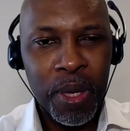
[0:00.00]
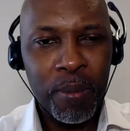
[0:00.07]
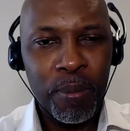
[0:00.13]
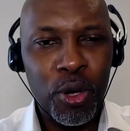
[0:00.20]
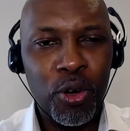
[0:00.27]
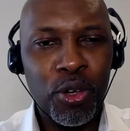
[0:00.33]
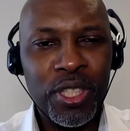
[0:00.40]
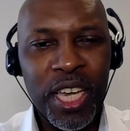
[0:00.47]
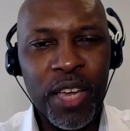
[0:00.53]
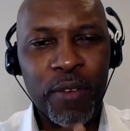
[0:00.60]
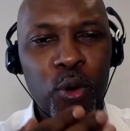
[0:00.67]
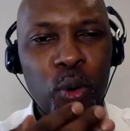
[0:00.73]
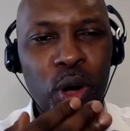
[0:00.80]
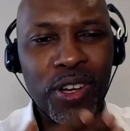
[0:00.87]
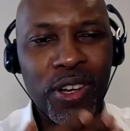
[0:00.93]
Because if
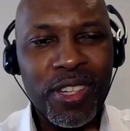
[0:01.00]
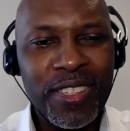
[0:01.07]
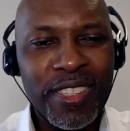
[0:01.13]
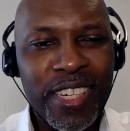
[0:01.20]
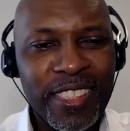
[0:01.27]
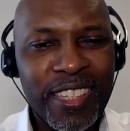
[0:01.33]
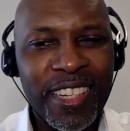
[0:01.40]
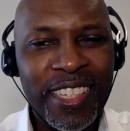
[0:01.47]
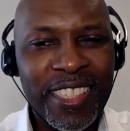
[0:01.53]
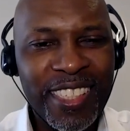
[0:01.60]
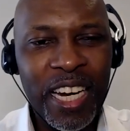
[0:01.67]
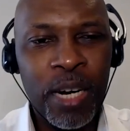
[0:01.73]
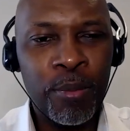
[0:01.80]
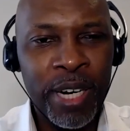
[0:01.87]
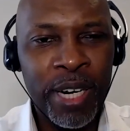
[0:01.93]
you are consistently
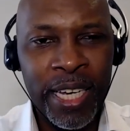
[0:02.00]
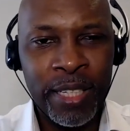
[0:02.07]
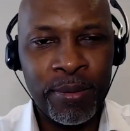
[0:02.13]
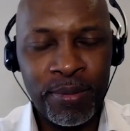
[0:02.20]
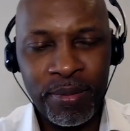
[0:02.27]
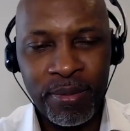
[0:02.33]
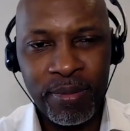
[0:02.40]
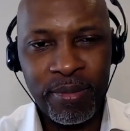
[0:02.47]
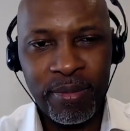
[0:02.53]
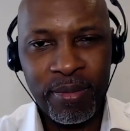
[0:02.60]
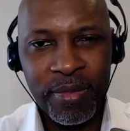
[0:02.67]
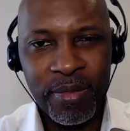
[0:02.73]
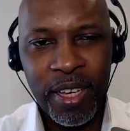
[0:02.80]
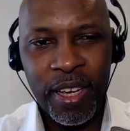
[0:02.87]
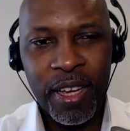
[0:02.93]
celebrating,
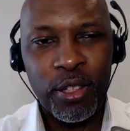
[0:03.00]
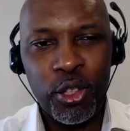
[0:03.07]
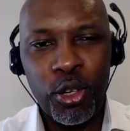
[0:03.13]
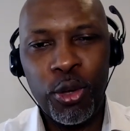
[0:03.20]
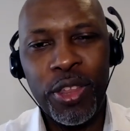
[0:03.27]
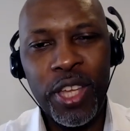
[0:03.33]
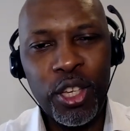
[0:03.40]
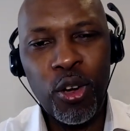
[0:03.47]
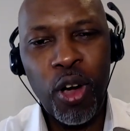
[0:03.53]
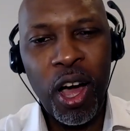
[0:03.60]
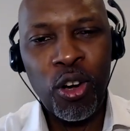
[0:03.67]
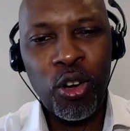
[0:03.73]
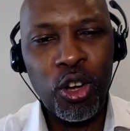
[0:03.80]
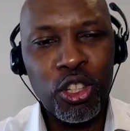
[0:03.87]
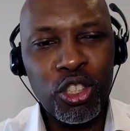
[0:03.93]
do you think your
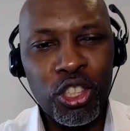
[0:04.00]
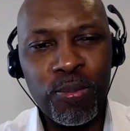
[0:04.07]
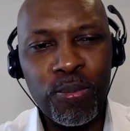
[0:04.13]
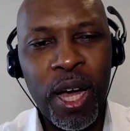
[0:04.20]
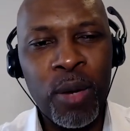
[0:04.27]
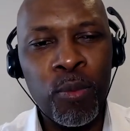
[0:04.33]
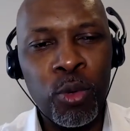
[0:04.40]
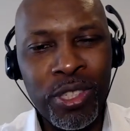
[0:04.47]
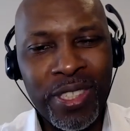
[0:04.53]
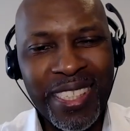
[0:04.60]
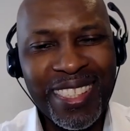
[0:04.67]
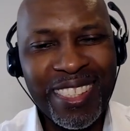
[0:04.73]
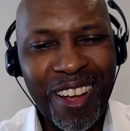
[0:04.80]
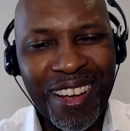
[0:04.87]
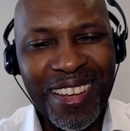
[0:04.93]
unconscious mind will
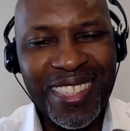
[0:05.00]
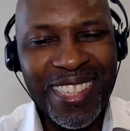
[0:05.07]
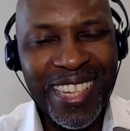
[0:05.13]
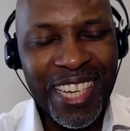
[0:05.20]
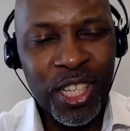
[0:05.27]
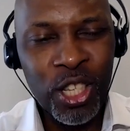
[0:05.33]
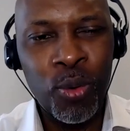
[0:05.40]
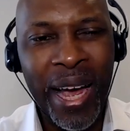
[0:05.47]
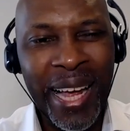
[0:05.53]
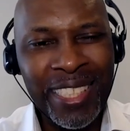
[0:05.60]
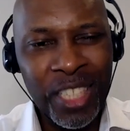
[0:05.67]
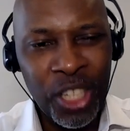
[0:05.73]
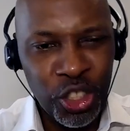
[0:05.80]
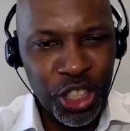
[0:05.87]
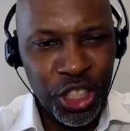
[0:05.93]
start seeing you as
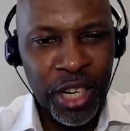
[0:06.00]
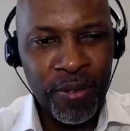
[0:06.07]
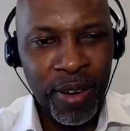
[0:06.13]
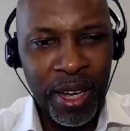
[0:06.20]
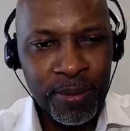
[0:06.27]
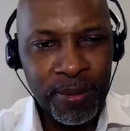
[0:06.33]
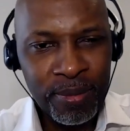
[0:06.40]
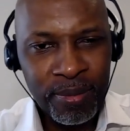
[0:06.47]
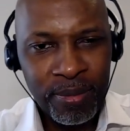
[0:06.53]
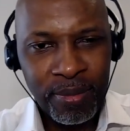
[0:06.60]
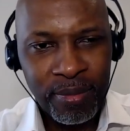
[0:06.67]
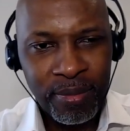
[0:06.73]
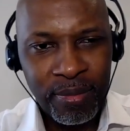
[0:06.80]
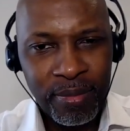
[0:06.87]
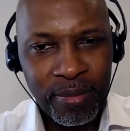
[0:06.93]
an achiever?
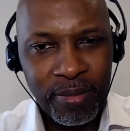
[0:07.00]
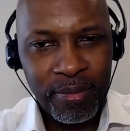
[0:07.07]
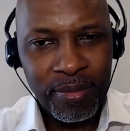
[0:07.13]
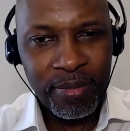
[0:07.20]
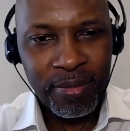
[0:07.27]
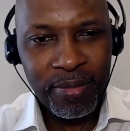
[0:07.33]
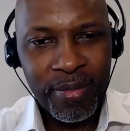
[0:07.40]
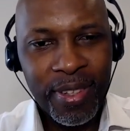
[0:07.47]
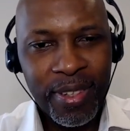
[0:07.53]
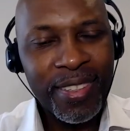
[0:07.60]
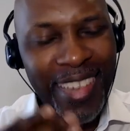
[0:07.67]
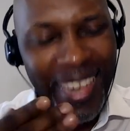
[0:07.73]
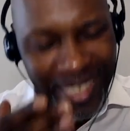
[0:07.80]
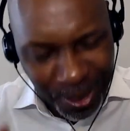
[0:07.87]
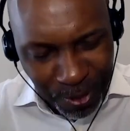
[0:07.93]

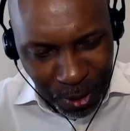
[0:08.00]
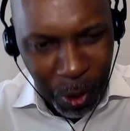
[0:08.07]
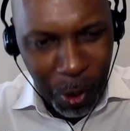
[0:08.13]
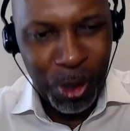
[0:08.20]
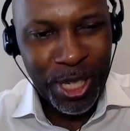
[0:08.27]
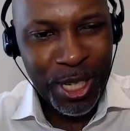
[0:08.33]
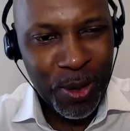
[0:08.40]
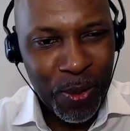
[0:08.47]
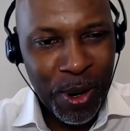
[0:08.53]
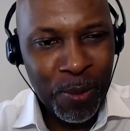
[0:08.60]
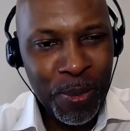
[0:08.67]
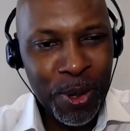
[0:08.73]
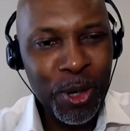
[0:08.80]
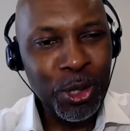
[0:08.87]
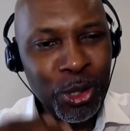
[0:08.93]
Yes, of course it will,
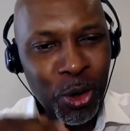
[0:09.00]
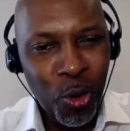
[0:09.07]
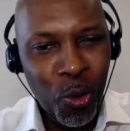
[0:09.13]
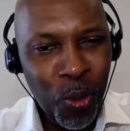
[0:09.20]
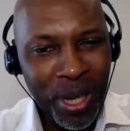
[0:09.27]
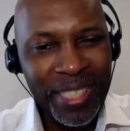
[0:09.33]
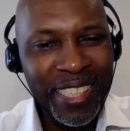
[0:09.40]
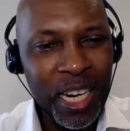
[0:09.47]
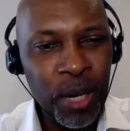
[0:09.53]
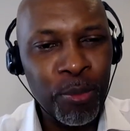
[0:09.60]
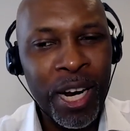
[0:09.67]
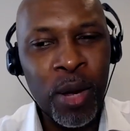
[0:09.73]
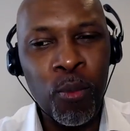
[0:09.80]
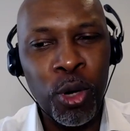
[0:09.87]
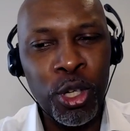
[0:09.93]
because you're always
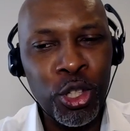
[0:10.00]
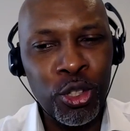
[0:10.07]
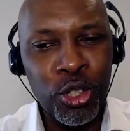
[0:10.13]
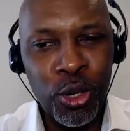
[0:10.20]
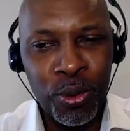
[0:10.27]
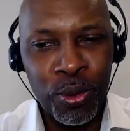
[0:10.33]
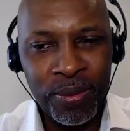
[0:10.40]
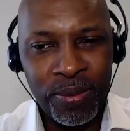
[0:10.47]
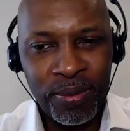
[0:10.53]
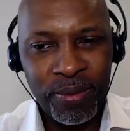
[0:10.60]
celebrating what you do.